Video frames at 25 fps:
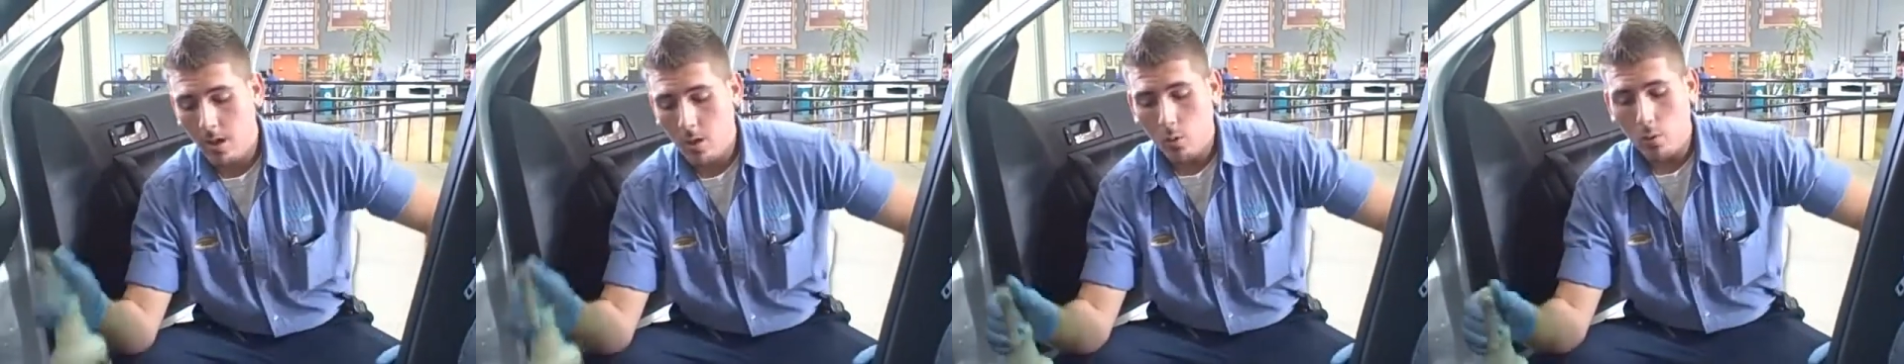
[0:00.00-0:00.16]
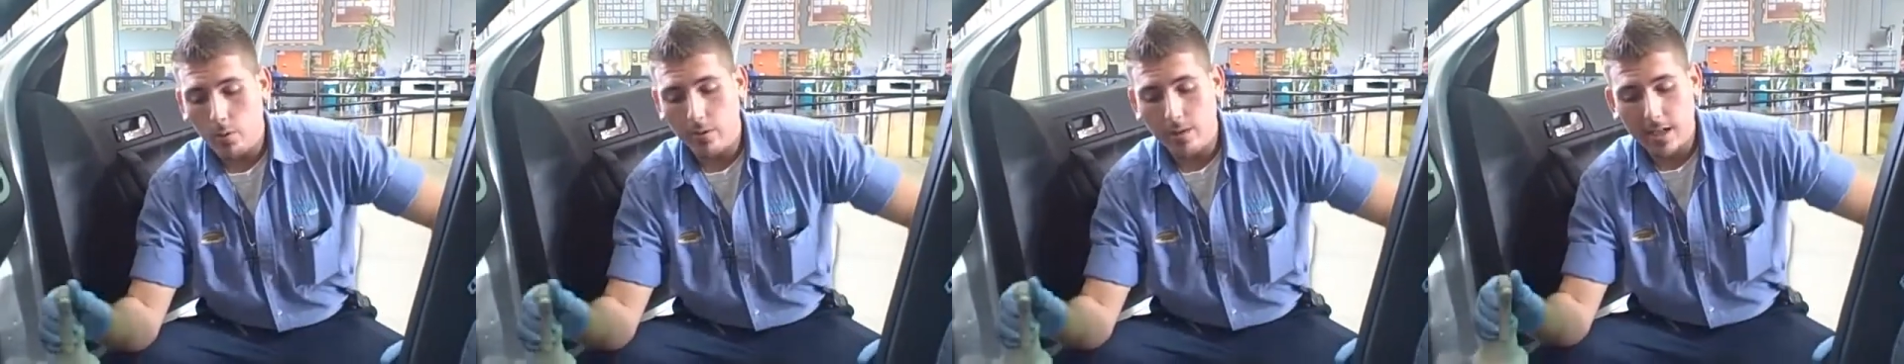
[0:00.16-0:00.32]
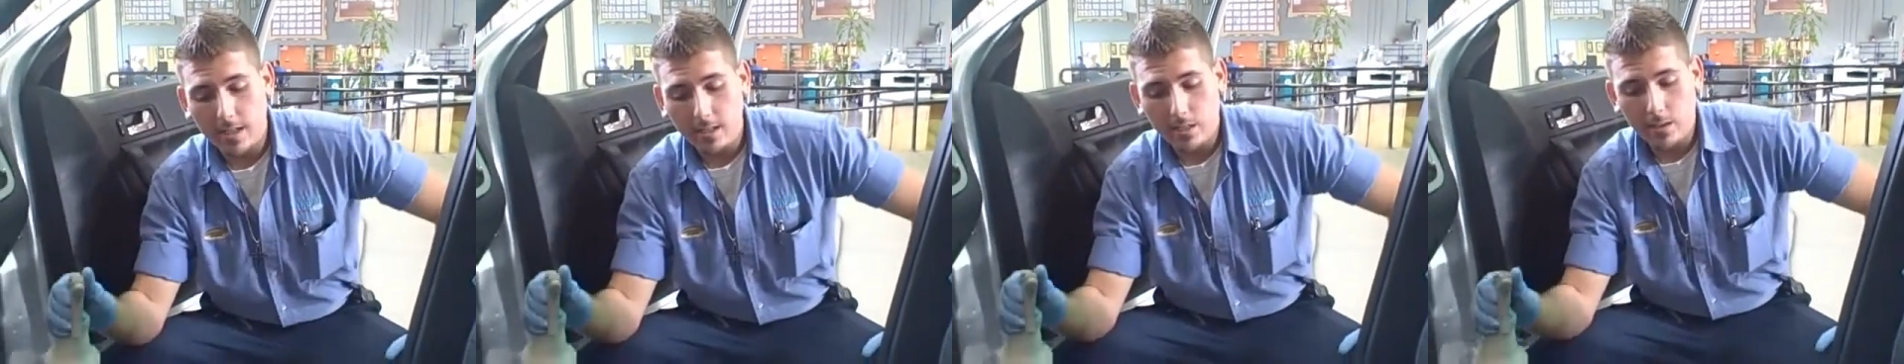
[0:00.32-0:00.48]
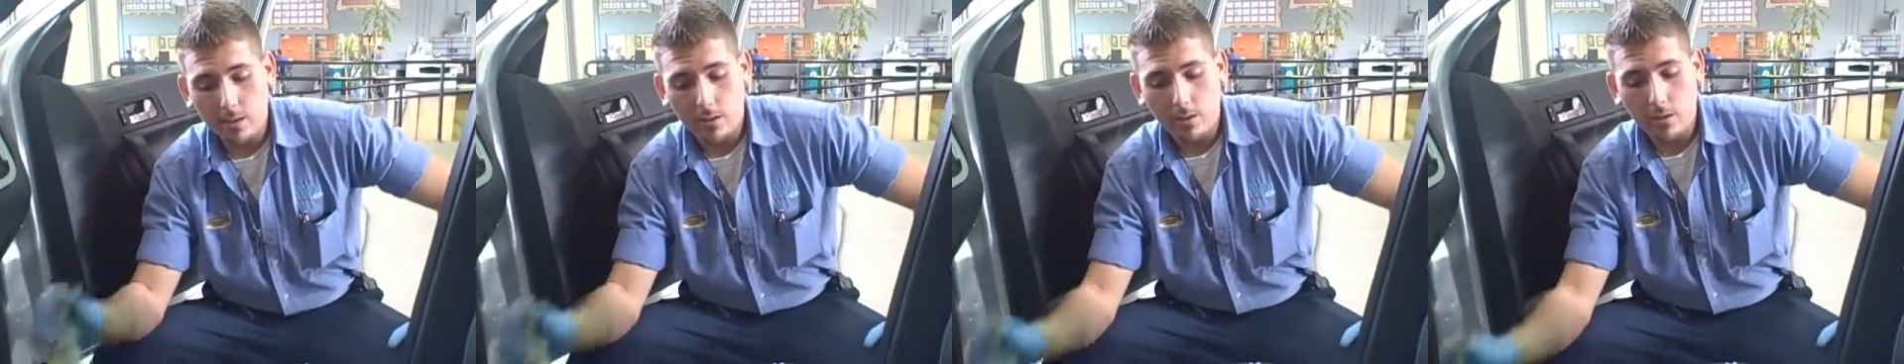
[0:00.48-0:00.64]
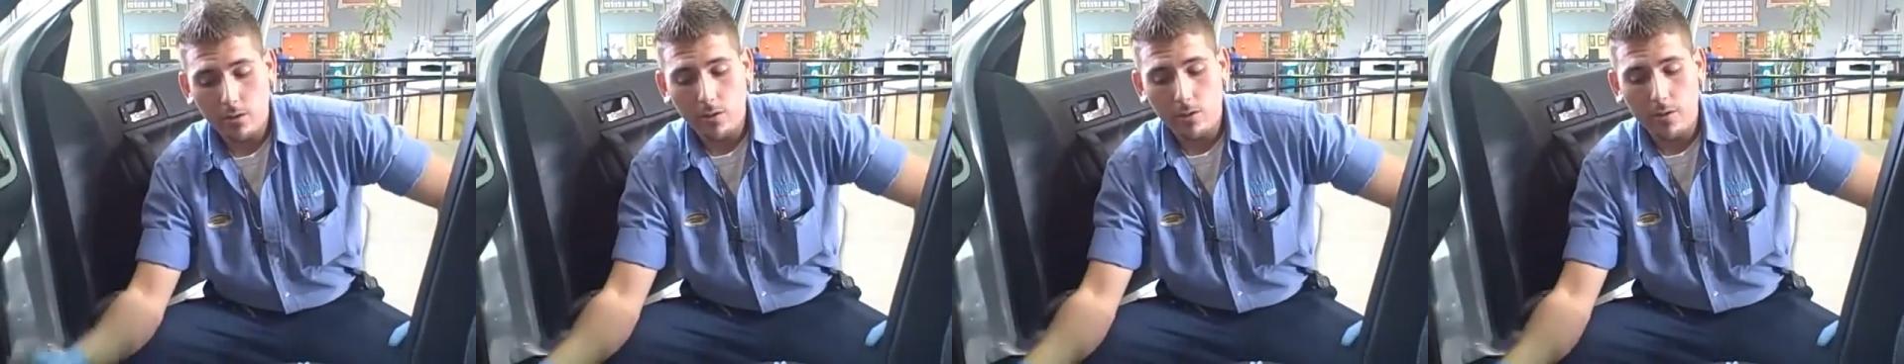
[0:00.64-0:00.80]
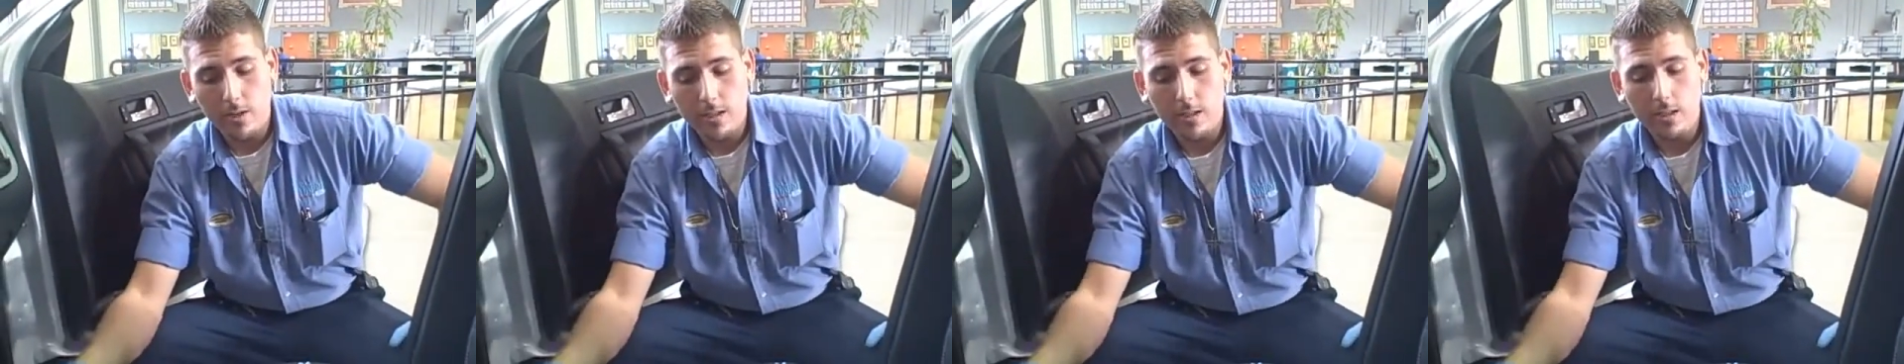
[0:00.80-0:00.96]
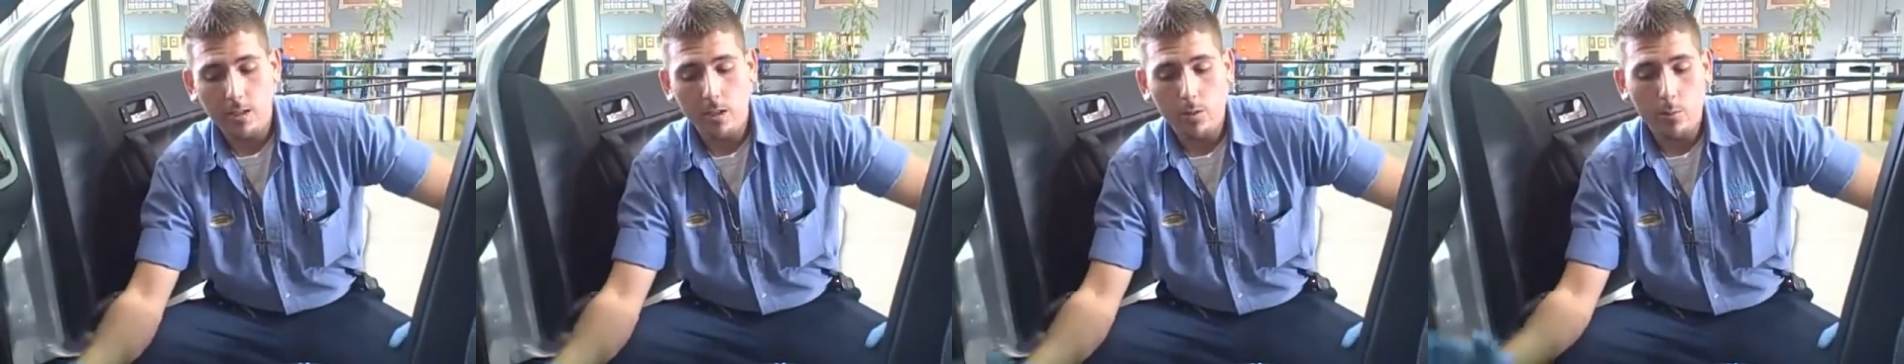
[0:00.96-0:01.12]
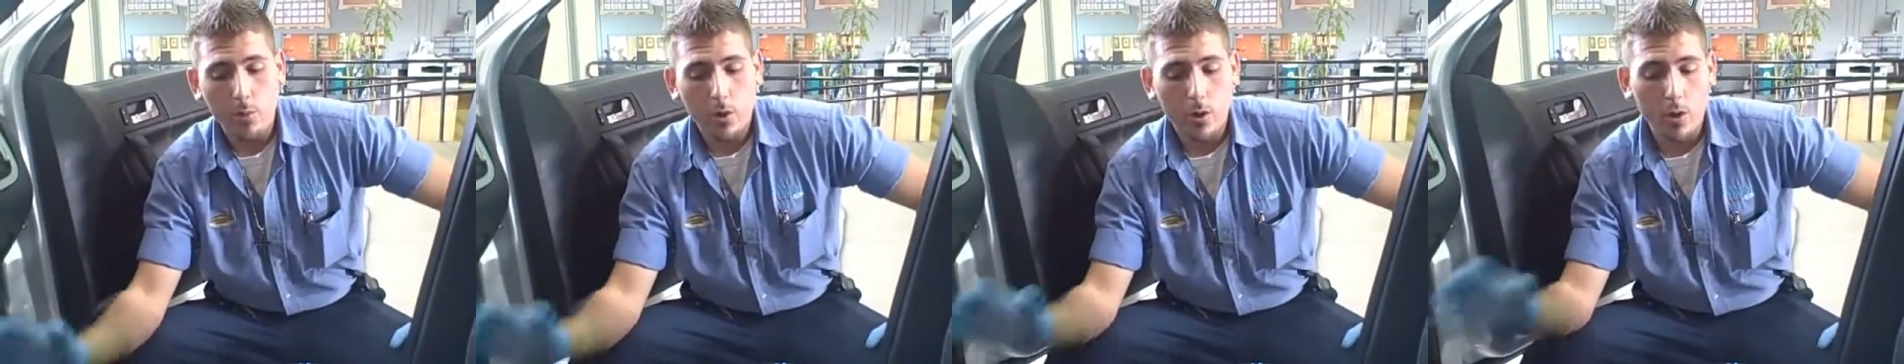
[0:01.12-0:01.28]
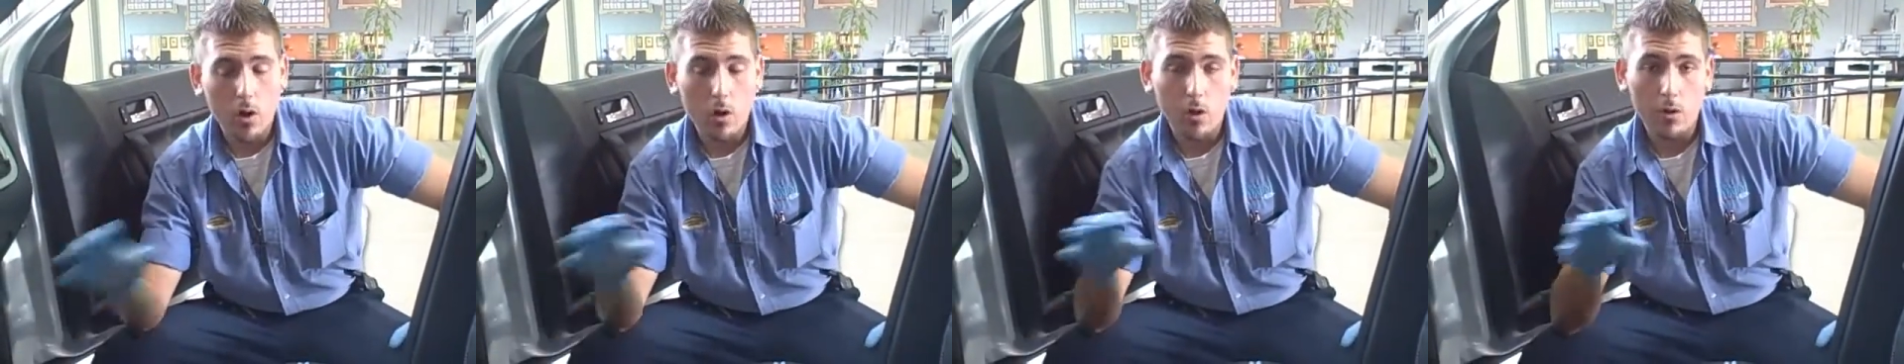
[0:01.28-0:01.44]
What that's going to do, that's going
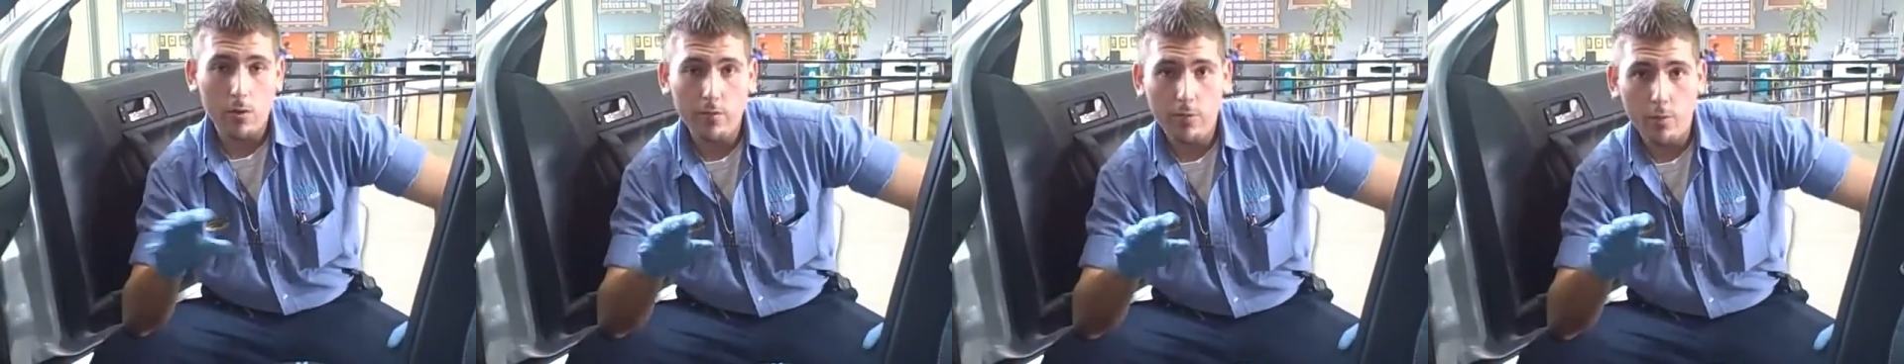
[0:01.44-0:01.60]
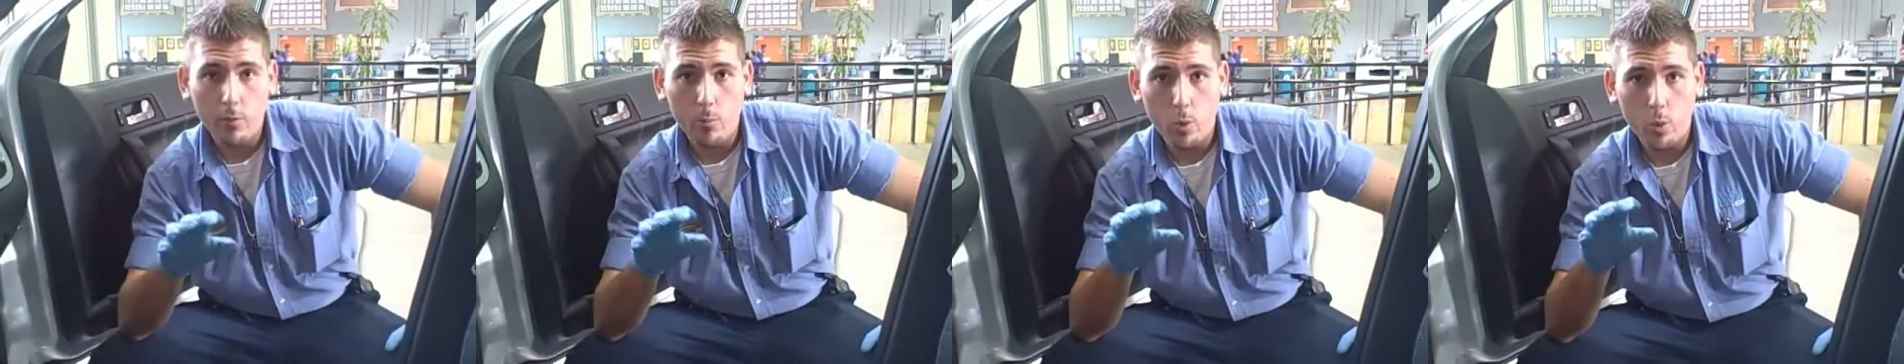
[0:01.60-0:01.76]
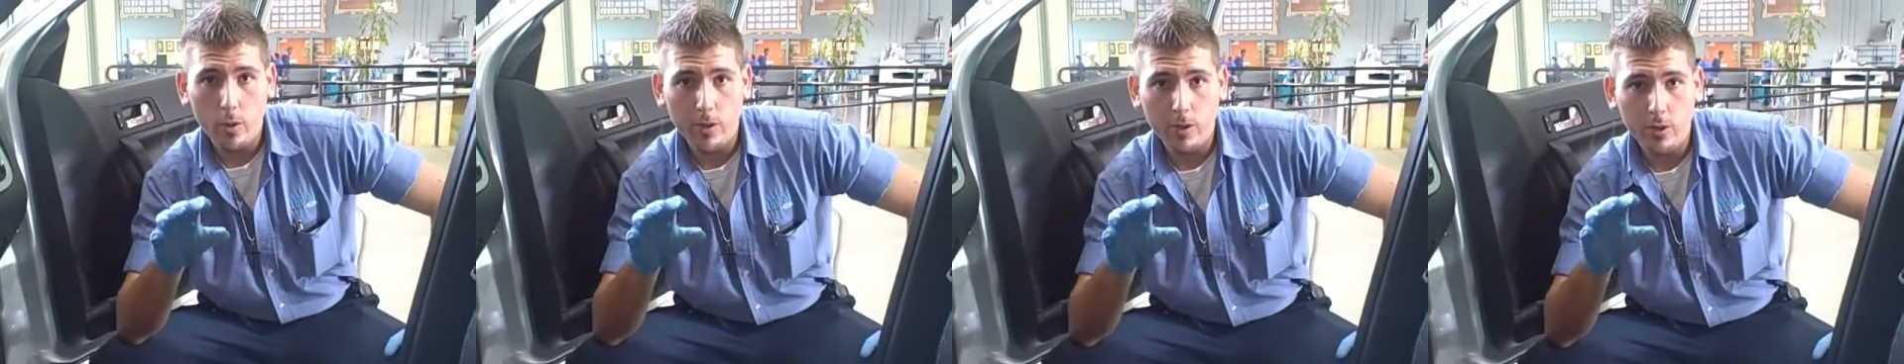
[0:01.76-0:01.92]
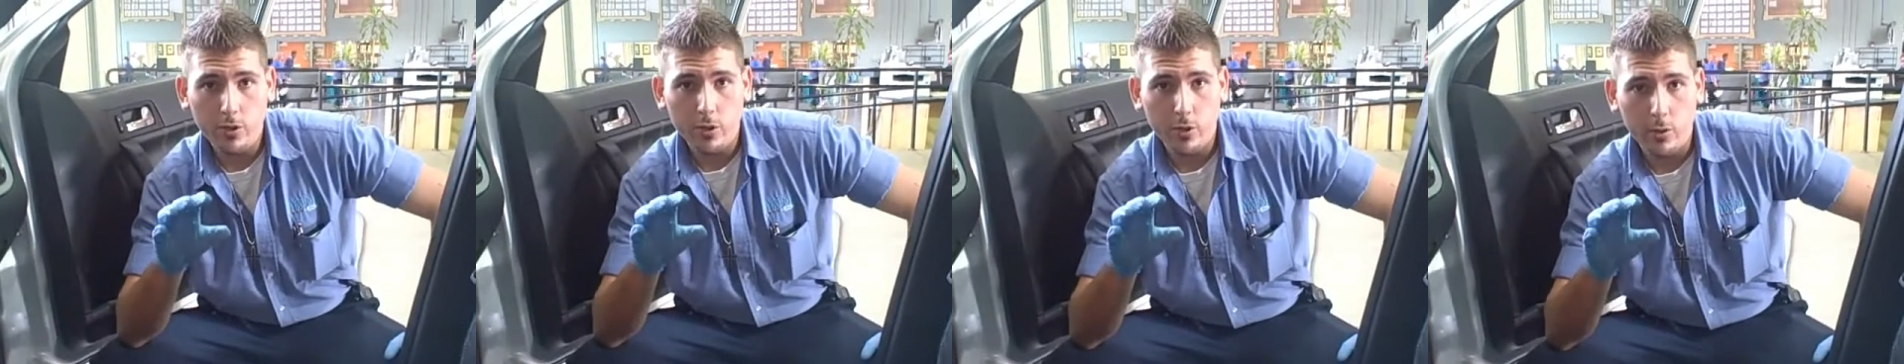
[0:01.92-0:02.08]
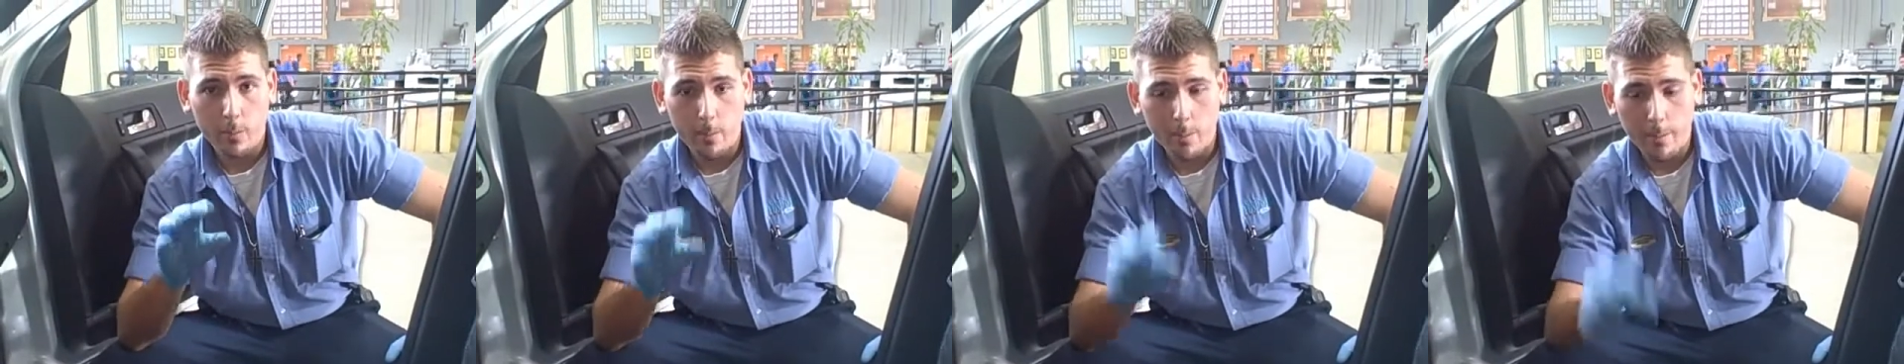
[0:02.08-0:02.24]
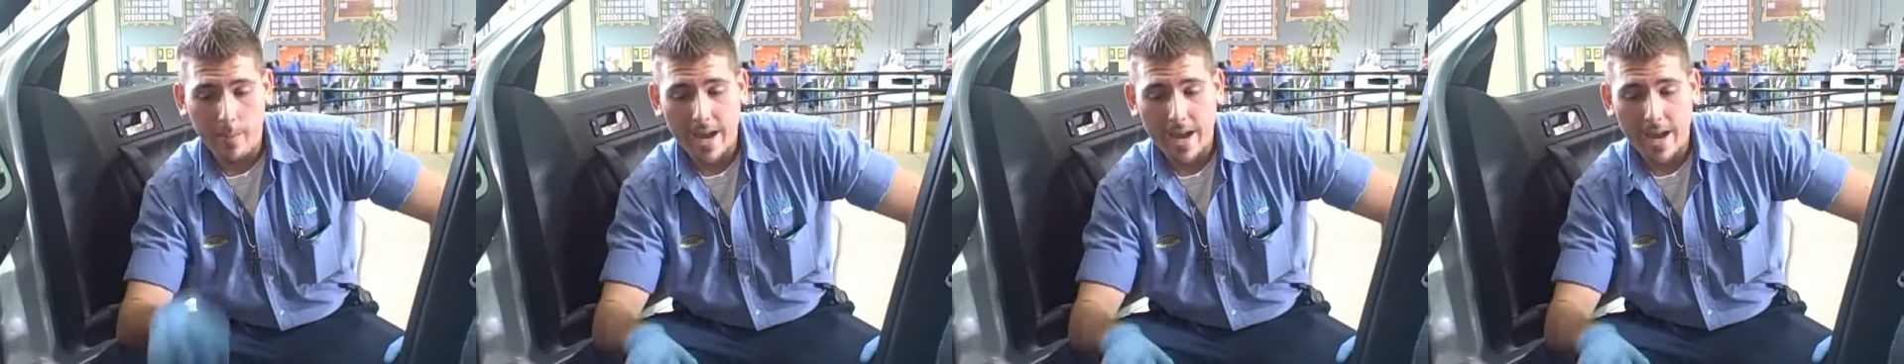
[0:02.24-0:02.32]
to put all of the moisture